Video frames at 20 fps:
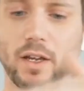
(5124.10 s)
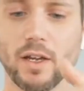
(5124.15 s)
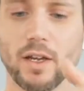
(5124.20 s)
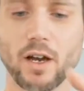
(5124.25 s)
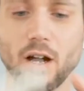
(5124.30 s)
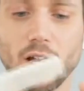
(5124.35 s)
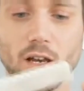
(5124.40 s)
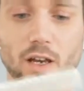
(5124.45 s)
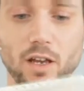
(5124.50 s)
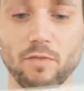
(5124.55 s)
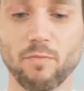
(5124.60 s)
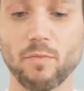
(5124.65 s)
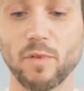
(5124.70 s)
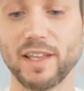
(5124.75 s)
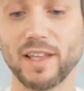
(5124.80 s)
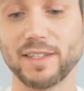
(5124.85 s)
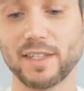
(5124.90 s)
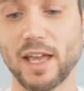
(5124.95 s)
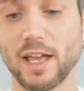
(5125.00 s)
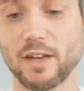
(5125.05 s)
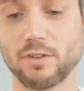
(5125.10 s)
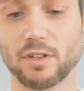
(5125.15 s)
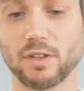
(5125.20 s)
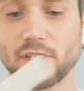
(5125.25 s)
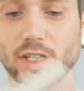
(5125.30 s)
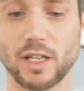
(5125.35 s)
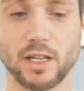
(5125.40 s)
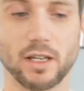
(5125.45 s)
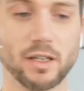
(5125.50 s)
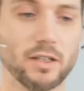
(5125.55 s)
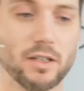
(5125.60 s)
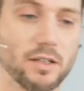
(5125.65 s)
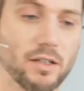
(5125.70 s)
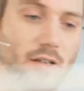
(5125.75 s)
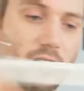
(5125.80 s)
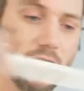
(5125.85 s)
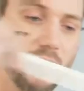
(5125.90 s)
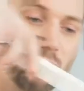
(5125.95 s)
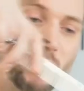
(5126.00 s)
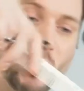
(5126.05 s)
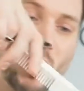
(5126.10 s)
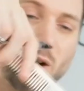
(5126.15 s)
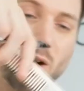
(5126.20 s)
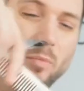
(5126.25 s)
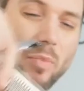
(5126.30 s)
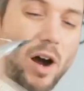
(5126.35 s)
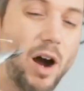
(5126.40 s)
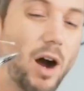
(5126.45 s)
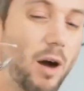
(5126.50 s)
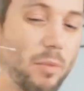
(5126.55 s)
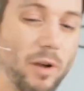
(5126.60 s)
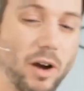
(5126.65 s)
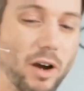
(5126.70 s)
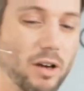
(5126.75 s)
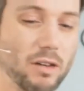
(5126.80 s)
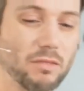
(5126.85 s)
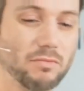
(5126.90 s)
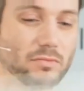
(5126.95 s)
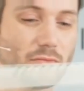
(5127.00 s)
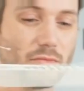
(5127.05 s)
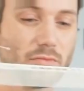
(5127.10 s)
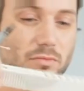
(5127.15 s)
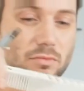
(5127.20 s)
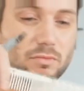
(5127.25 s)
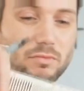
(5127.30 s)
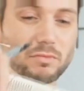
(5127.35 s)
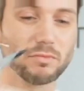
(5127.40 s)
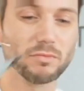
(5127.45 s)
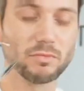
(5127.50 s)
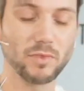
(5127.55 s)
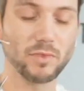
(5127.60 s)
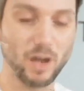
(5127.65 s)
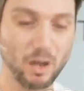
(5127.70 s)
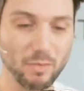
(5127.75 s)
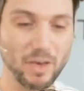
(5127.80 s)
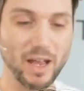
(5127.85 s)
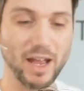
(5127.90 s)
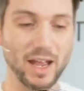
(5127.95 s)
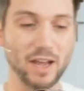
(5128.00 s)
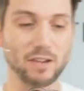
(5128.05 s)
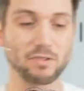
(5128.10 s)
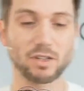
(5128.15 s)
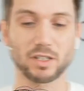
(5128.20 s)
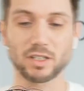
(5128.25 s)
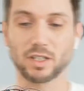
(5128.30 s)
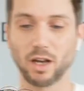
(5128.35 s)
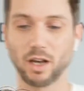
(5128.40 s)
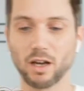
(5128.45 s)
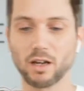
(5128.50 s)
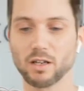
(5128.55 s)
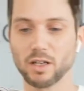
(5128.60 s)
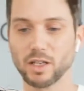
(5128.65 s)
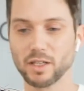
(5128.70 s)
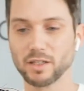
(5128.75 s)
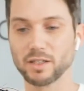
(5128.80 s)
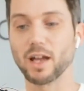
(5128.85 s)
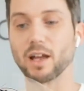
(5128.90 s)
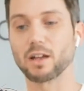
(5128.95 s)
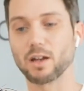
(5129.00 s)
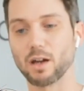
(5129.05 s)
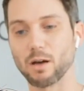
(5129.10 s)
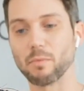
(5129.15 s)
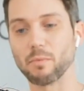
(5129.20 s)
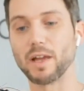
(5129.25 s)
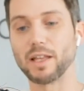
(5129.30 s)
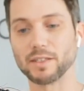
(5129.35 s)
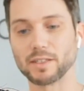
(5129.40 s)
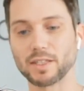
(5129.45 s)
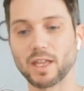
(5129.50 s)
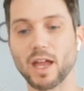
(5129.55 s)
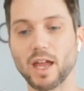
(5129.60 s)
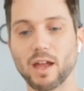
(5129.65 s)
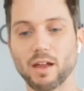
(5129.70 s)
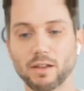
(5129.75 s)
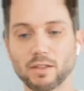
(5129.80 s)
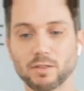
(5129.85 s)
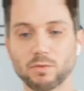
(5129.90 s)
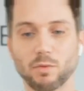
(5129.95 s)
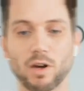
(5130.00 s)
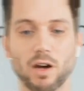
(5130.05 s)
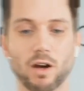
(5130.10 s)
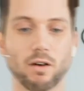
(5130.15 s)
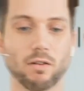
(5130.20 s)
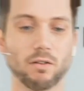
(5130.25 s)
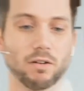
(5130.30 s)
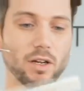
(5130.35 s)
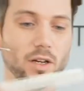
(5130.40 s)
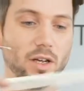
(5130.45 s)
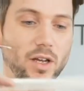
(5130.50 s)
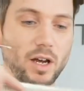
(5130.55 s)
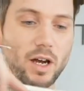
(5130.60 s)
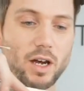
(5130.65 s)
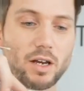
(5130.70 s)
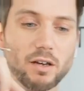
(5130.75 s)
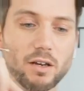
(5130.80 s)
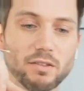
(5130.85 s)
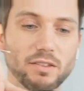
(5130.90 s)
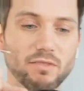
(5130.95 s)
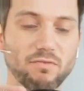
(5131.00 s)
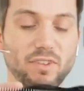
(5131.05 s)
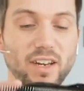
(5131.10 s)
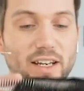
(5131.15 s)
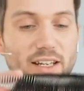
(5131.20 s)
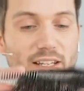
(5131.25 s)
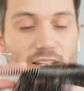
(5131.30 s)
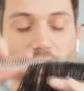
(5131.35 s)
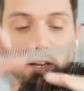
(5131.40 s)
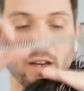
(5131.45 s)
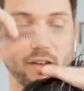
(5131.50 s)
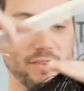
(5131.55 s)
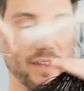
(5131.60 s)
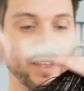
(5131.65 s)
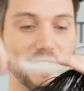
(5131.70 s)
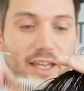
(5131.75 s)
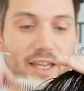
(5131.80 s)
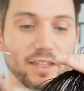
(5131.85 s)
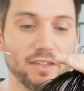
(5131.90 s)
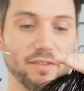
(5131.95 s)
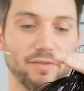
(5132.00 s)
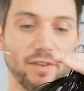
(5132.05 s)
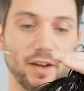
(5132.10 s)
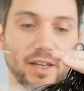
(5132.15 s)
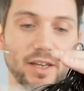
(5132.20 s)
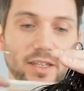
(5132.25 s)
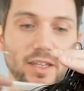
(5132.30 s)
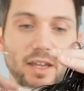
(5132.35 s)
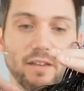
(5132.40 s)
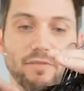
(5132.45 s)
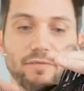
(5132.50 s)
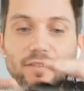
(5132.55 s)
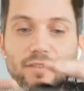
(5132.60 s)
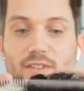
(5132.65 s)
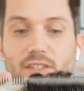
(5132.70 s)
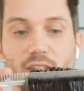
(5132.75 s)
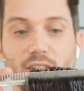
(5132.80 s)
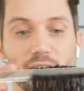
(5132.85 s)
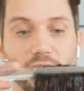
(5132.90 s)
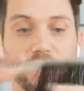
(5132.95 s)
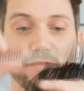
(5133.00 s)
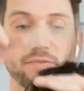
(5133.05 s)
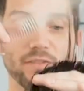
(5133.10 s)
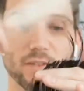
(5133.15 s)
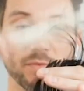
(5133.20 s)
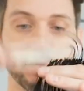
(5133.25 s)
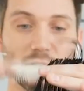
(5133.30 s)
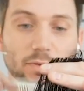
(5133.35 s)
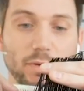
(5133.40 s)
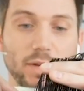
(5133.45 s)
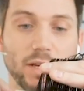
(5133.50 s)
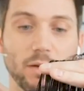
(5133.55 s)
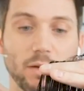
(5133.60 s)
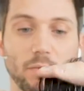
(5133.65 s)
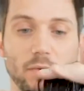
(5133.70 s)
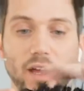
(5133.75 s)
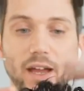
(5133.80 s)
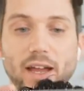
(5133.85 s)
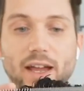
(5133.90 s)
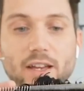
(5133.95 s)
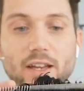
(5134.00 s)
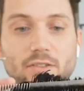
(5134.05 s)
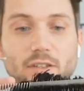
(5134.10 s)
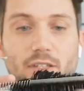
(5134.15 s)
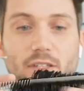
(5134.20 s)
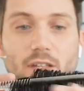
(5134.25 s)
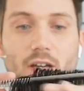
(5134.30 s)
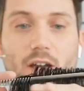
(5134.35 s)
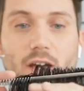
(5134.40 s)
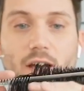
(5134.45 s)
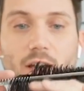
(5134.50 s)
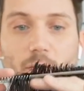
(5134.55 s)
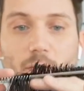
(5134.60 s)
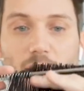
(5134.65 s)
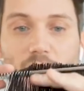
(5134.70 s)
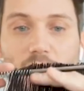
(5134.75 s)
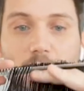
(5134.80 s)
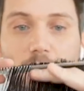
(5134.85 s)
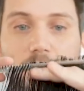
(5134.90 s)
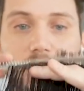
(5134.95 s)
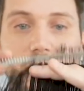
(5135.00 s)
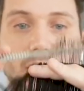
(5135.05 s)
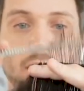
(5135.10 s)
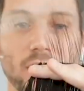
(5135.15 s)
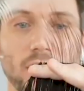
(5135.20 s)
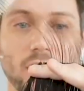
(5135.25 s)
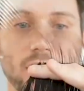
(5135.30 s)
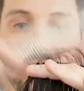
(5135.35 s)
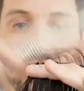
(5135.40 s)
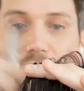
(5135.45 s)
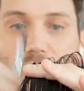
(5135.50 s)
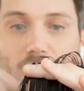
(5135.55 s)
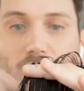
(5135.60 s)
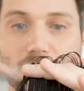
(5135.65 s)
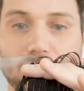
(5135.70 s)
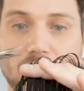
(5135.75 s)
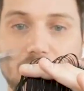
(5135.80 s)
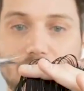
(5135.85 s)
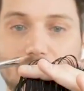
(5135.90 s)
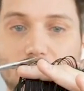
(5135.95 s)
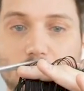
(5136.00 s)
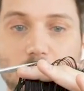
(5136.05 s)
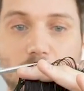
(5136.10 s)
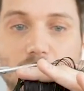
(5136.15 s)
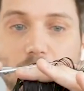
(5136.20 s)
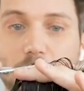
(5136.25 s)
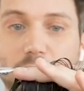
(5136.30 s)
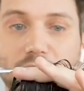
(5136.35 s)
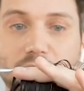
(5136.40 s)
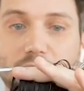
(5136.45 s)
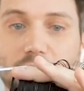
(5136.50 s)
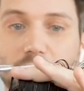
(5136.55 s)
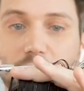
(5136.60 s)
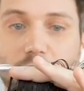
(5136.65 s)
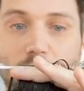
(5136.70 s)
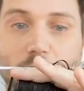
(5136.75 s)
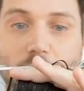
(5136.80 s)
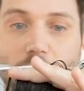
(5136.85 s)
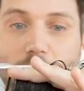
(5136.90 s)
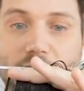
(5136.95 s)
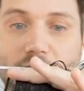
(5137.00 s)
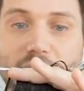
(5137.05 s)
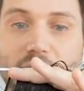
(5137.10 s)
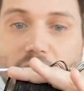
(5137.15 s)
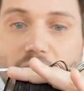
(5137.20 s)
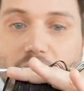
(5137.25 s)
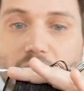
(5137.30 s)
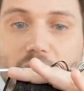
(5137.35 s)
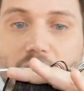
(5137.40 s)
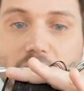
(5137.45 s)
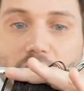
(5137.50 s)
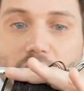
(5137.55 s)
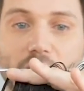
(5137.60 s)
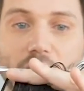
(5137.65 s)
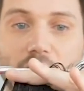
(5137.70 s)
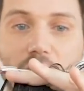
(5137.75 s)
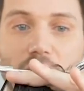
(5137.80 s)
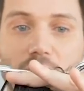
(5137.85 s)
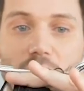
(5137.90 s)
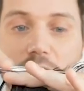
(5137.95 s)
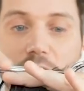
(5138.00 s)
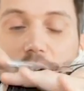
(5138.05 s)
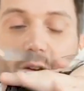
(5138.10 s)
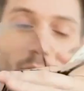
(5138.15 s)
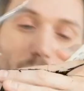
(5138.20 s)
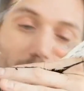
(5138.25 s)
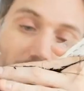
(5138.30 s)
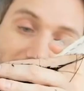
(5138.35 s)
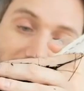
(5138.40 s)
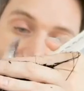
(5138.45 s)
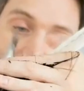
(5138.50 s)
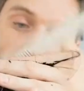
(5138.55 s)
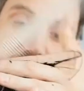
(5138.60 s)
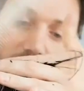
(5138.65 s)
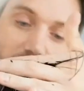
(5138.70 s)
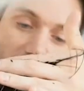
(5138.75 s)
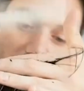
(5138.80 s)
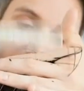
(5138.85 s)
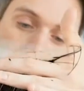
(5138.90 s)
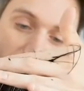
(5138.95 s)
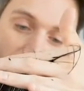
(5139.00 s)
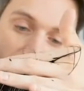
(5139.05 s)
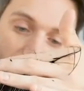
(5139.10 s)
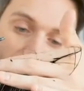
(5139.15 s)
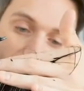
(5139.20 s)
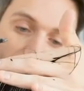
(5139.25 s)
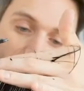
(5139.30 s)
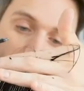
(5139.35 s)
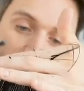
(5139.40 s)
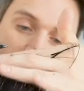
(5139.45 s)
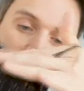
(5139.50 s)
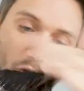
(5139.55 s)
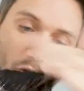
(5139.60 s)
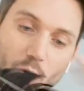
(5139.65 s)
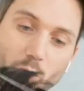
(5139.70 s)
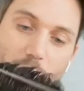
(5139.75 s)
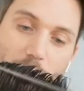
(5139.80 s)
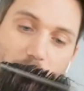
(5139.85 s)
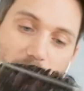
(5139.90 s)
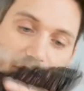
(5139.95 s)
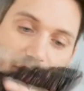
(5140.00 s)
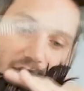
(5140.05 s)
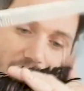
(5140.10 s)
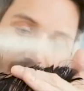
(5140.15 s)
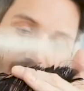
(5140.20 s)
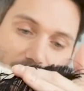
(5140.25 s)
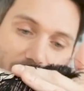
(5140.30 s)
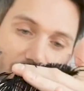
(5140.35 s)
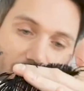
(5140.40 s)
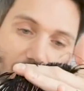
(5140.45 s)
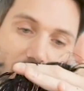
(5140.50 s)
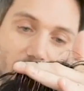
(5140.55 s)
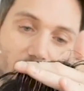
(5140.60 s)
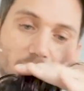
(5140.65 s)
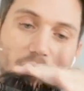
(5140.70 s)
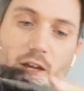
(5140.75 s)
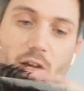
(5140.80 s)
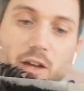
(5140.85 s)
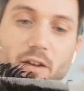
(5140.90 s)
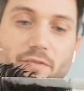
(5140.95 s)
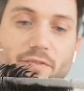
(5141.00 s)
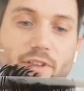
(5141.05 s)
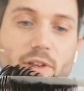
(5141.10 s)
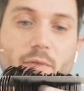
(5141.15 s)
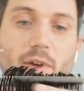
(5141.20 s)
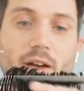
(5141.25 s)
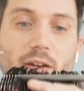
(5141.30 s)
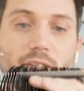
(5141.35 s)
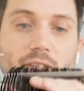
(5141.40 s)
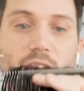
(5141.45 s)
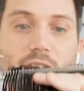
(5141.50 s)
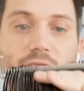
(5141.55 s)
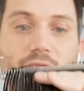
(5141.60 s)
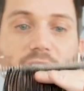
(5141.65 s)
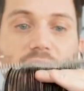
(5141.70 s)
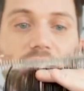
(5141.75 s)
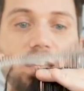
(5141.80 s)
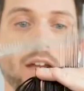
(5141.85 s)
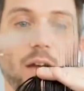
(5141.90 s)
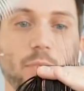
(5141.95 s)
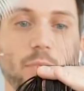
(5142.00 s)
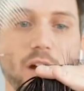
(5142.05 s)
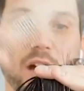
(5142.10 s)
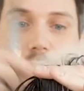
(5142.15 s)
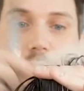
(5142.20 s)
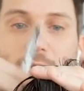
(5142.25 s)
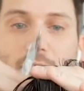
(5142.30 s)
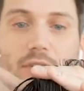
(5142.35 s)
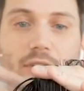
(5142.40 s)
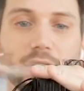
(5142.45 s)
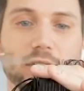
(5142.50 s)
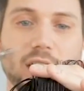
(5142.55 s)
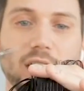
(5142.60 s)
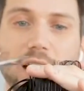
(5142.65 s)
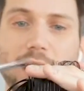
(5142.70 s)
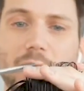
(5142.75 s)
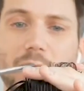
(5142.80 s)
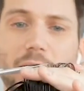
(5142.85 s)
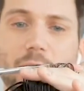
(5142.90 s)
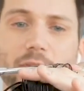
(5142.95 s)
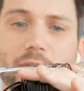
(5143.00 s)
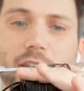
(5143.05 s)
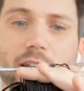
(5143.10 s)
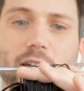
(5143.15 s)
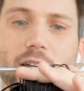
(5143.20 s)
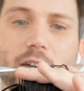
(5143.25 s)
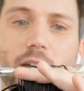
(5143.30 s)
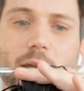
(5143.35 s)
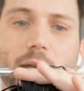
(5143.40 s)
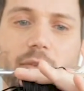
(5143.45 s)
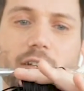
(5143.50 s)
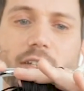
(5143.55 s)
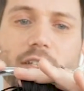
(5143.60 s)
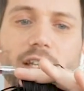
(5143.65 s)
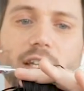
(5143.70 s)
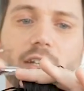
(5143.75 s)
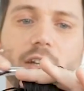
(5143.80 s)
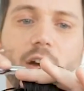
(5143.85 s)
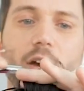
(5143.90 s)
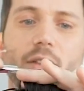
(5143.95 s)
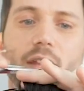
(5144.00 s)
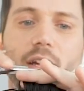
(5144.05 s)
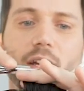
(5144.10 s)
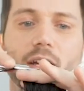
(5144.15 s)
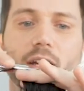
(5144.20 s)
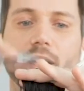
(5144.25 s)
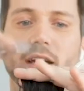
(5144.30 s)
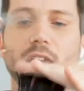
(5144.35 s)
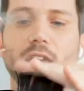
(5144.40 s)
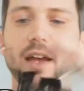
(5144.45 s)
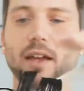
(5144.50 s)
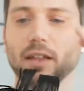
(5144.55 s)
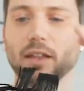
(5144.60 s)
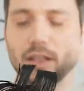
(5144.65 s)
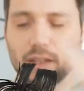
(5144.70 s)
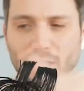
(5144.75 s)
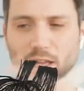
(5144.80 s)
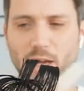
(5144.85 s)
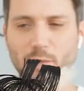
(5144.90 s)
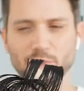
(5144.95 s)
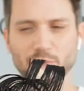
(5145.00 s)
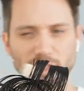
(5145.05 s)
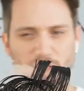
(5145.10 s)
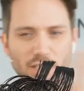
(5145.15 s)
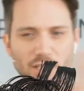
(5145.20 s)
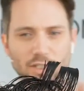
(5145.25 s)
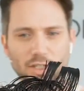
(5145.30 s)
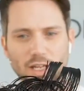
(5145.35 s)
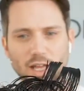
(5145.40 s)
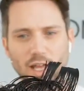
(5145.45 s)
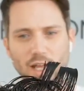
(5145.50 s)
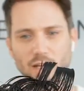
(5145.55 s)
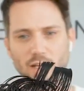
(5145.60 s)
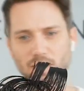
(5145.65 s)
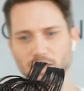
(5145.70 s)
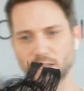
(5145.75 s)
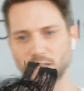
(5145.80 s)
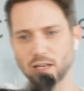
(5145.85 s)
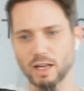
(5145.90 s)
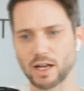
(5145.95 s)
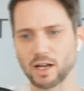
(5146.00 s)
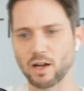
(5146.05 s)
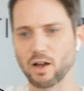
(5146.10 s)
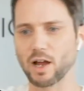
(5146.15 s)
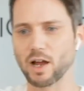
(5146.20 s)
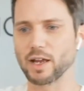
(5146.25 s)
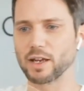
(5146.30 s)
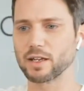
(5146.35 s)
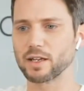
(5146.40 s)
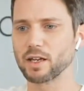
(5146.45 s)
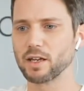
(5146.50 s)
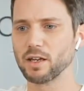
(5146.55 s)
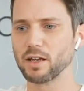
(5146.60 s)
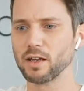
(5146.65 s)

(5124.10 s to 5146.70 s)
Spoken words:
I love men's hairdressing. I'm not a barber. I'm a hairdresser that cut men's hair as well. I don't really kind of identify the difference. The difference between a hairdresser and a barber is that a barber doesn't do women's hair. Or he does do short women's hair. There are females that visit a barber's, absolutely, because they know they're going to get that precision haircut that they like.